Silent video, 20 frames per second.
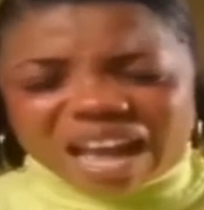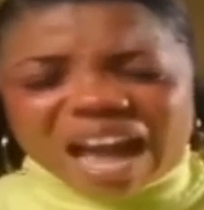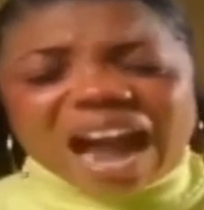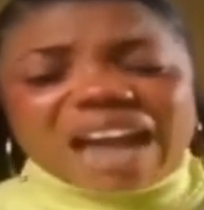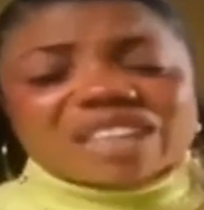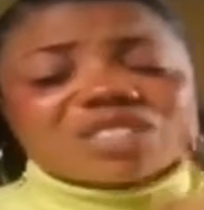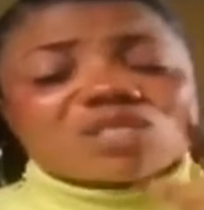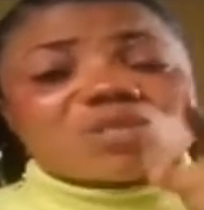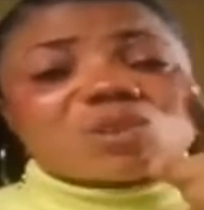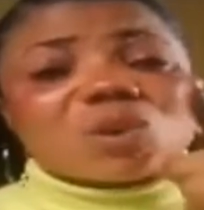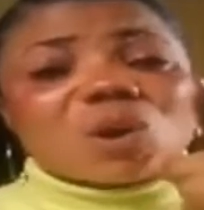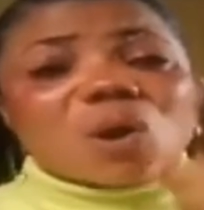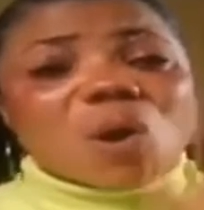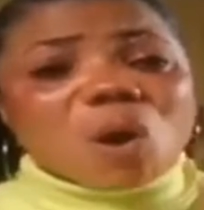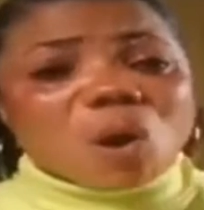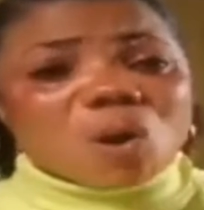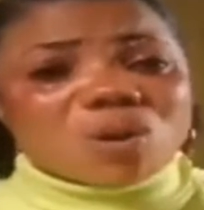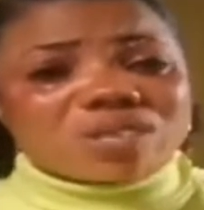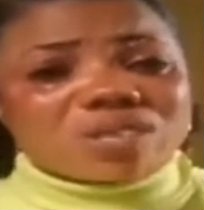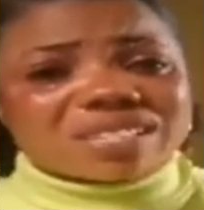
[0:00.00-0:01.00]
I took
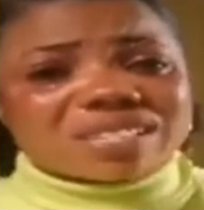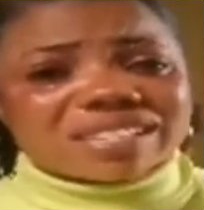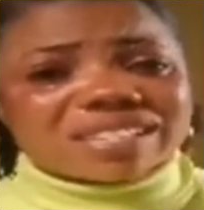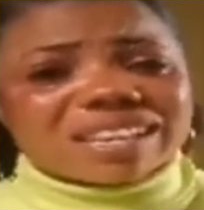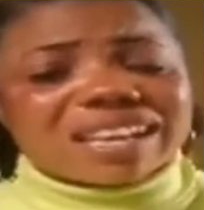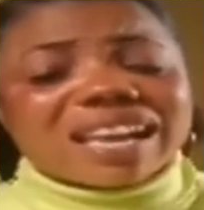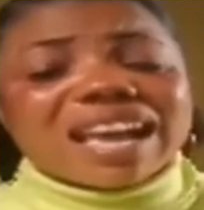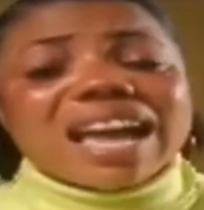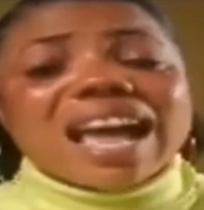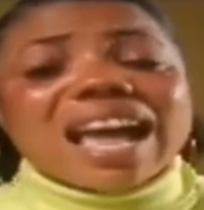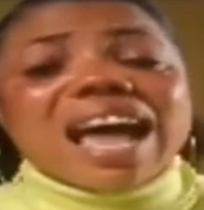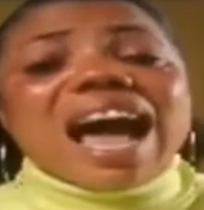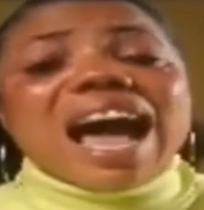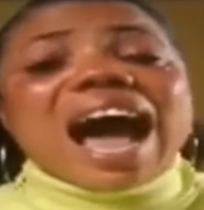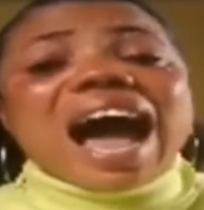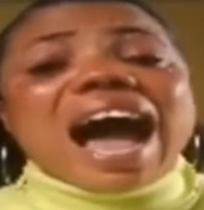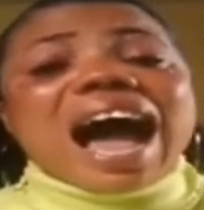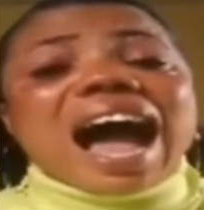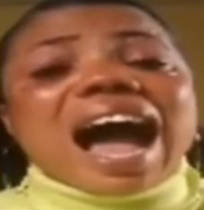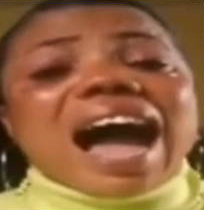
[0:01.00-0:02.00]
oath
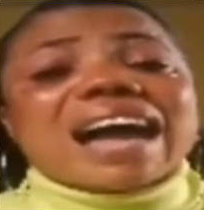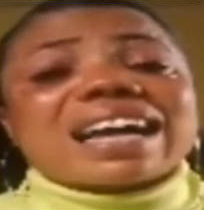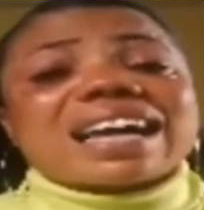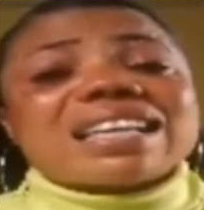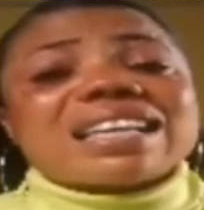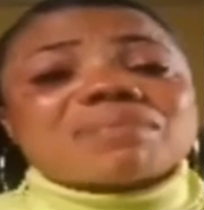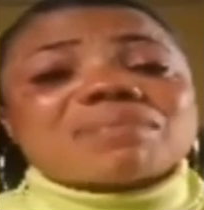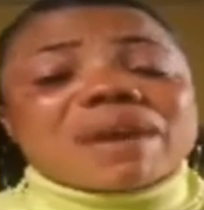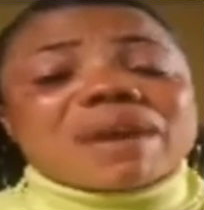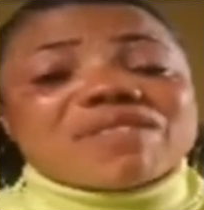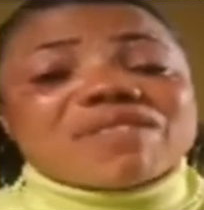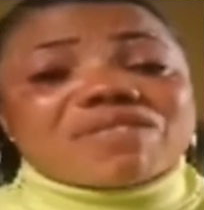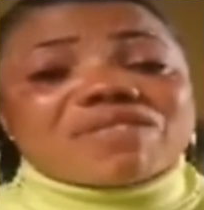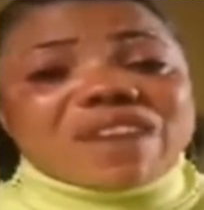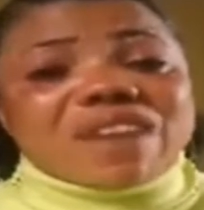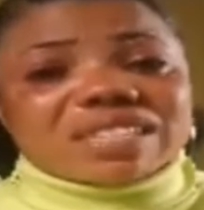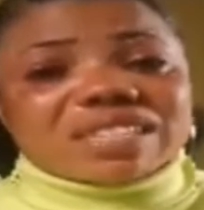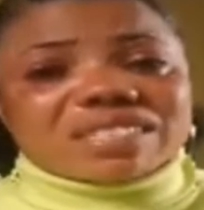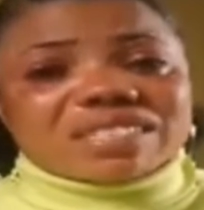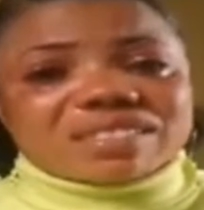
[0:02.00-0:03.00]
against my
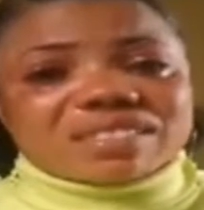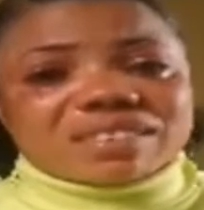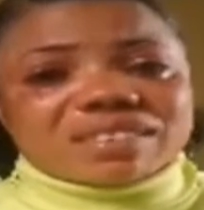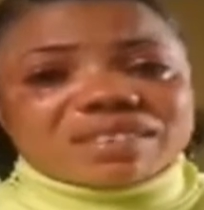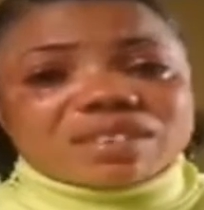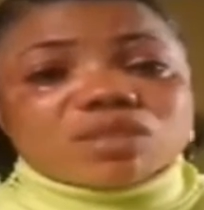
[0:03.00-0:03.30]
faith